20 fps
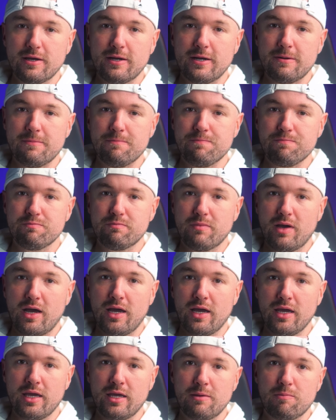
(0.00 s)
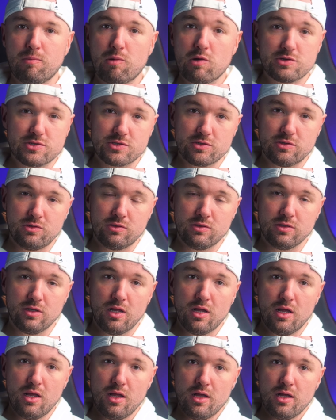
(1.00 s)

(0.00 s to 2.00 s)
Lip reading: My personal